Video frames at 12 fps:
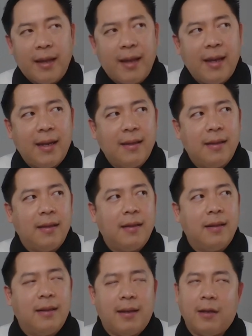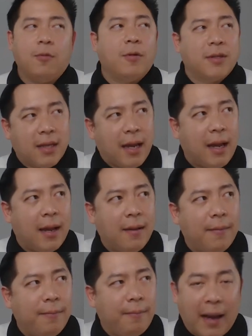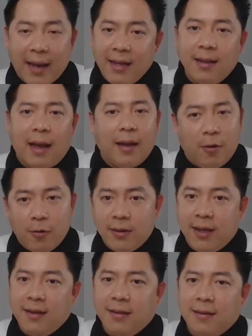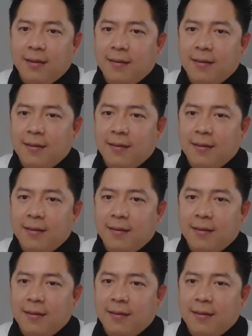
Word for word: and it was mine. I own it.